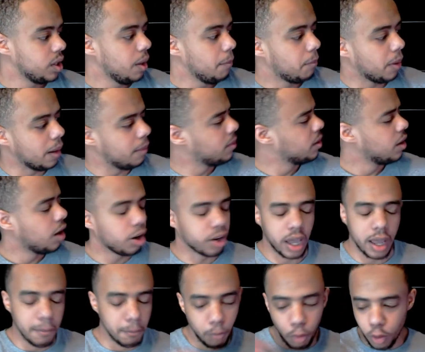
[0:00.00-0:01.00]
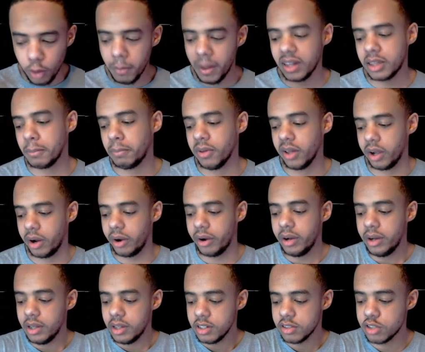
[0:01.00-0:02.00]
But okay, more about the player.
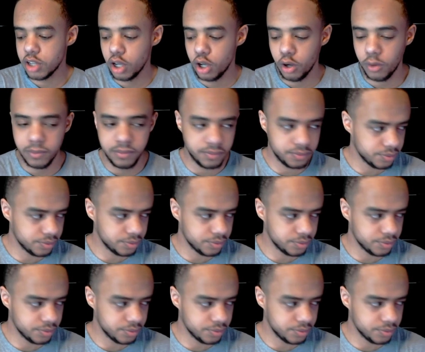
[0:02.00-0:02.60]
So